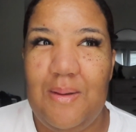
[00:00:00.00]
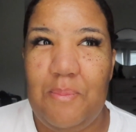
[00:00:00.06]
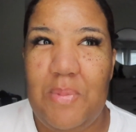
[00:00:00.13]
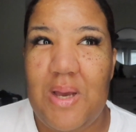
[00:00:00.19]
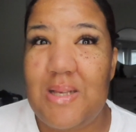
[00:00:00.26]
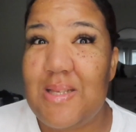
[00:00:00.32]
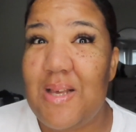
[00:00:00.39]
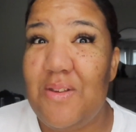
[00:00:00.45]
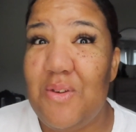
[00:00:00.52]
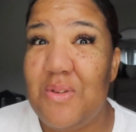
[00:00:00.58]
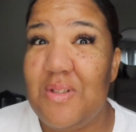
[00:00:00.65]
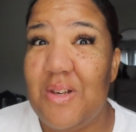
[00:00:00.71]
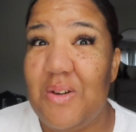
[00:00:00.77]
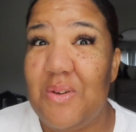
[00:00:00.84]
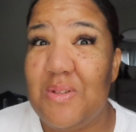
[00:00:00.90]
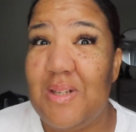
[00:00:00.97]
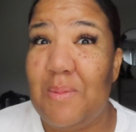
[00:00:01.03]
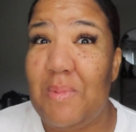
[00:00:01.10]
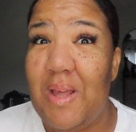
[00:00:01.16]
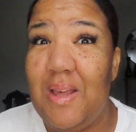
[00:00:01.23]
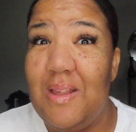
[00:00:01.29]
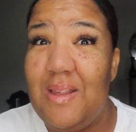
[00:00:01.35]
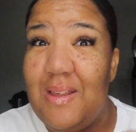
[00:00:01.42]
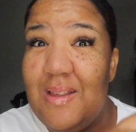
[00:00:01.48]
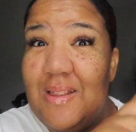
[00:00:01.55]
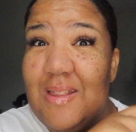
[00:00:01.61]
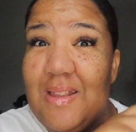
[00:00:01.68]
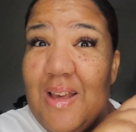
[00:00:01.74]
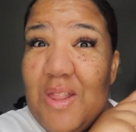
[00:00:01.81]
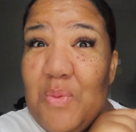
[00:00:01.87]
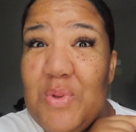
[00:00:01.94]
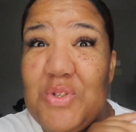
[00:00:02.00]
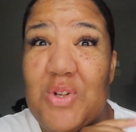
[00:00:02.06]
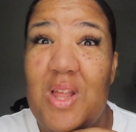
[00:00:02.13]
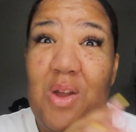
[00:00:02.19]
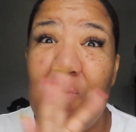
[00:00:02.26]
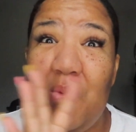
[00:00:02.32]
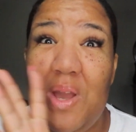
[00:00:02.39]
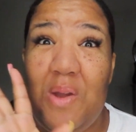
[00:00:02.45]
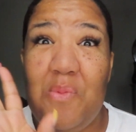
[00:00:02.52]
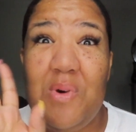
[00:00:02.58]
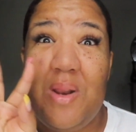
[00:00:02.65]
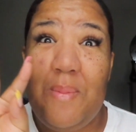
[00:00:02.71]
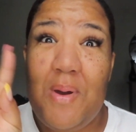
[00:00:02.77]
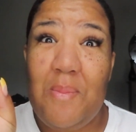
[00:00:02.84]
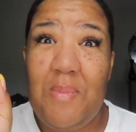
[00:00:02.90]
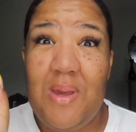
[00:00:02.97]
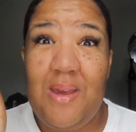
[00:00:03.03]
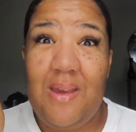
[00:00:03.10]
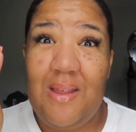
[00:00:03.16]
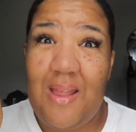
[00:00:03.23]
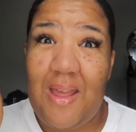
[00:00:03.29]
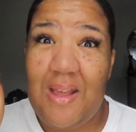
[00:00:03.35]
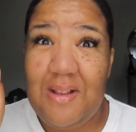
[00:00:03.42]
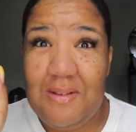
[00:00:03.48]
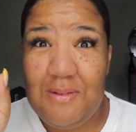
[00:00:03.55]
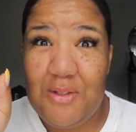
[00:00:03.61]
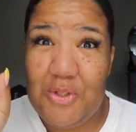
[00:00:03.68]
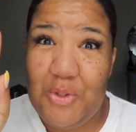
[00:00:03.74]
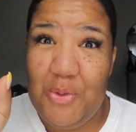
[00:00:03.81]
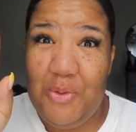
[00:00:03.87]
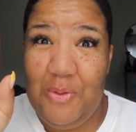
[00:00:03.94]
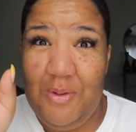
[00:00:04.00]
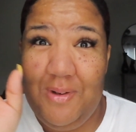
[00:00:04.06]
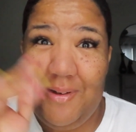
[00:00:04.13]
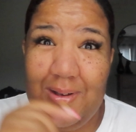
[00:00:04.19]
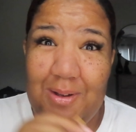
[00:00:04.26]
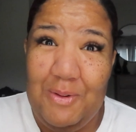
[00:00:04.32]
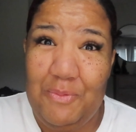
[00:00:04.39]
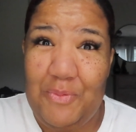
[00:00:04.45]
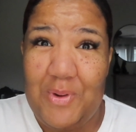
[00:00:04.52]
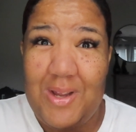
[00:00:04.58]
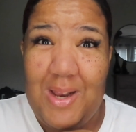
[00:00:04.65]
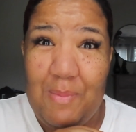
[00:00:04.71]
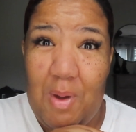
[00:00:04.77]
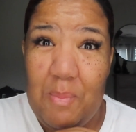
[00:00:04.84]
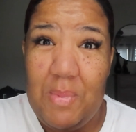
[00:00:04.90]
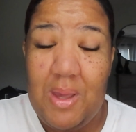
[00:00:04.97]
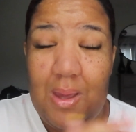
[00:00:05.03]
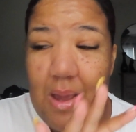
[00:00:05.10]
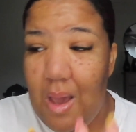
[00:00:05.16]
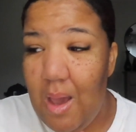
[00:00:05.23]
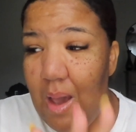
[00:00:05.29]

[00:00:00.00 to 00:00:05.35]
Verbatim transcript: because I use those. And I'm like, the other ones are like, wait, what about me? Like, do you freaking about me?